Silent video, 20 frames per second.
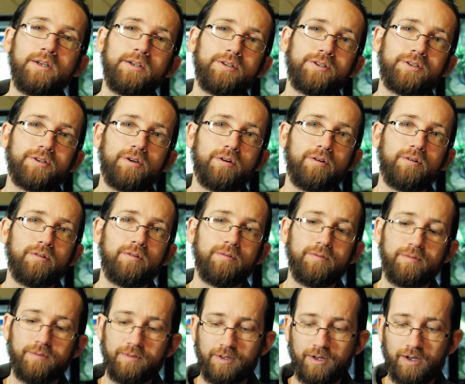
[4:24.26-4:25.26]
So
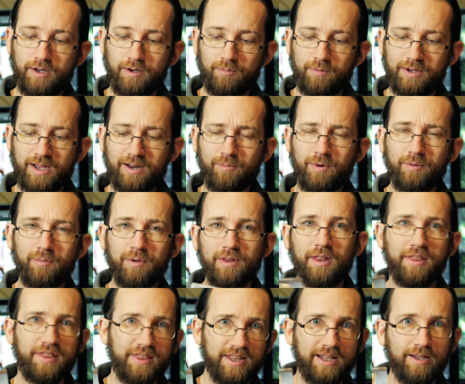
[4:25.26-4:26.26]
we kind of went with a
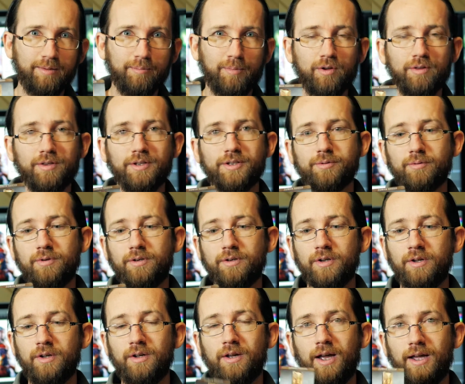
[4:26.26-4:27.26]
theme on this one,
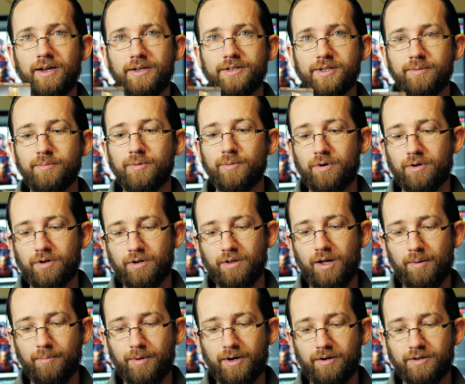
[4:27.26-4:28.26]
and it seemed to work a
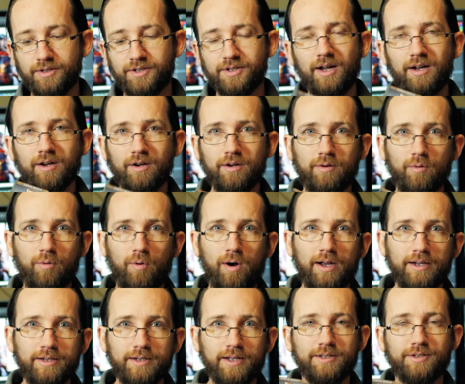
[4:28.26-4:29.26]
lot better. It's not
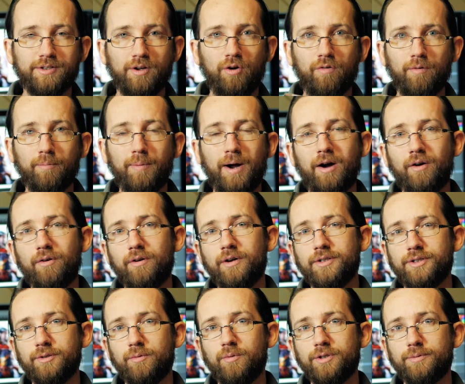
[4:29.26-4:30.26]
quite as overpowered
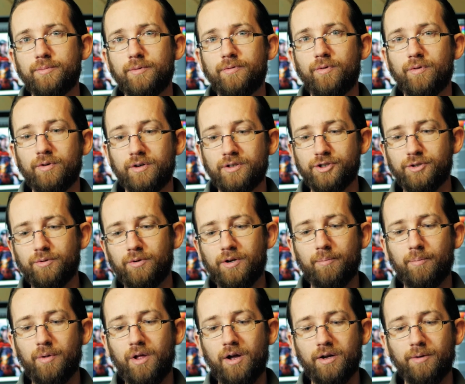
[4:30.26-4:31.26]
as it was before, because you
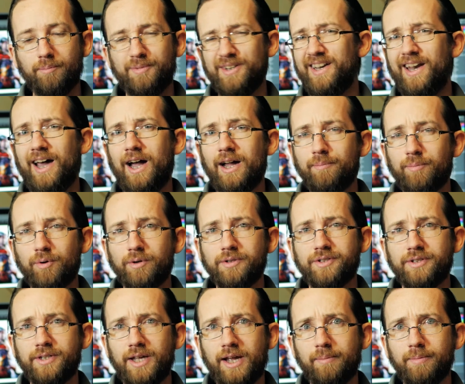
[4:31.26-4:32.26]
could block up to 9
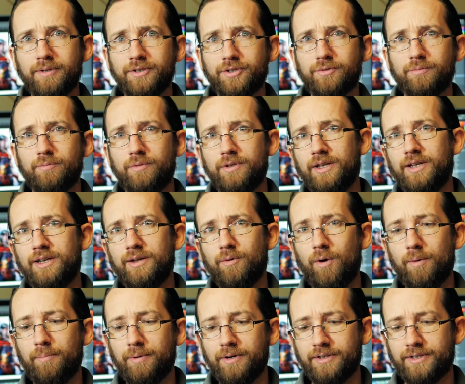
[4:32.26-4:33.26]
points of damage with any
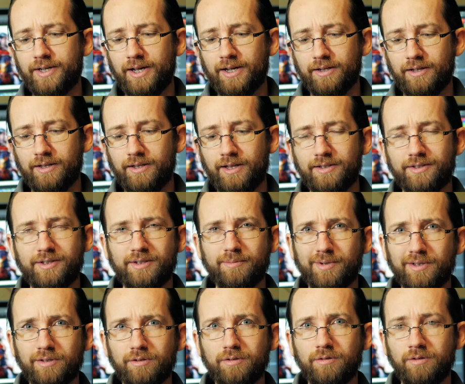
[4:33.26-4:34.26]
weapon attack, and that seemed
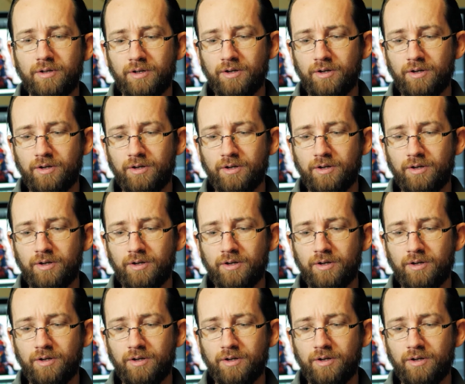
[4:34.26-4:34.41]
a little